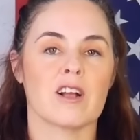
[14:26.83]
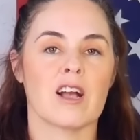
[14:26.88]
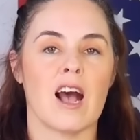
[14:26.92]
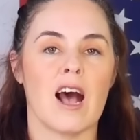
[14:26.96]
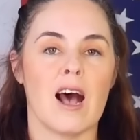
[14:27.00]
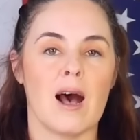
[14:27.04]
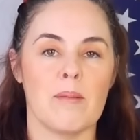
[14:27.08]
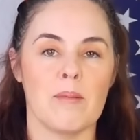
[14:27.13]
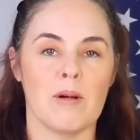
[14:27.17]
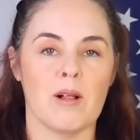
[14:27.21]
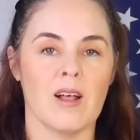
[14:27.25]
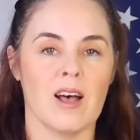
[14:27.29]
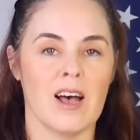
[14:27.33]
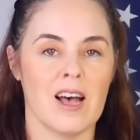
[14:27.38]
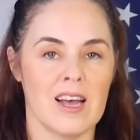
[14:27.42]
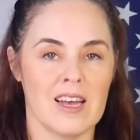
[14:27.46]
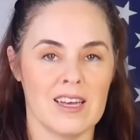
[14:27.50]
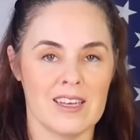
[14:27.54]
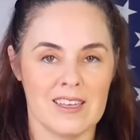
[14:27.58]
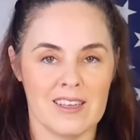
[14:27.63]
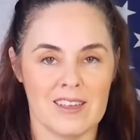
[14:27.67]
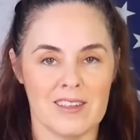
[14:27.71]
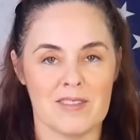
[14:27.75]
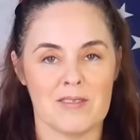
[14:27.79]

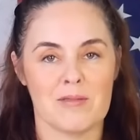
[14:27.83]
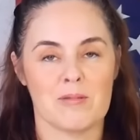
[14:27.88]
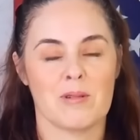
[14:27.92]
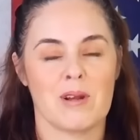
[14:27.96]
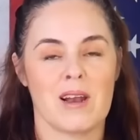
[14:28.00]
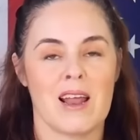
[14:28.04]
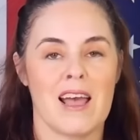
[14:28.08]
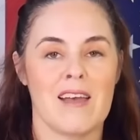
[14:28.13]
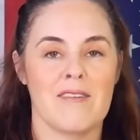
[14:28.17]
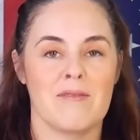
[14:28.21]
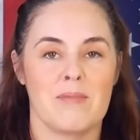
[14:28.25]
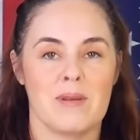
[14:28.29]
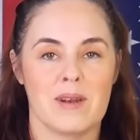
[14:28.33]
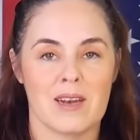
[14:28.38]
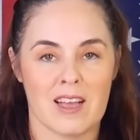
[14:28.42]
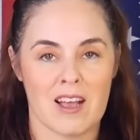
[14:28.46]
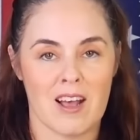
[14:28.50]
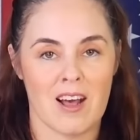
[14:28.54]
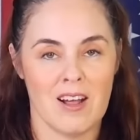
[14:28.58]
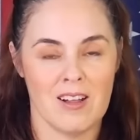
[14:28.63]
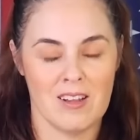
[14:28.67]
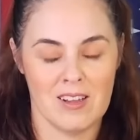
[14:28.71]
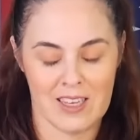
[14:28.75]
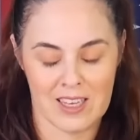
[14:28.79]
Kamala is what I've been
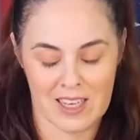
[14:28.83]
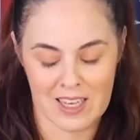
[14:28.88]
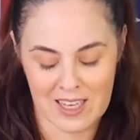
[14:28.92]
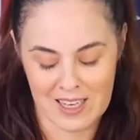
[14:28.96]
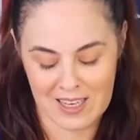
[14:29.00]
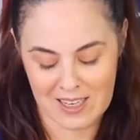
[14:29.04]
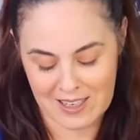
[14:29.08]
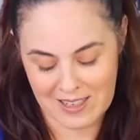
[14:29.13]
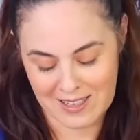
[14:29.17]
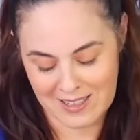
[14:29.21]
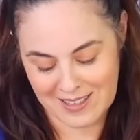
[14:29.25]
calling it.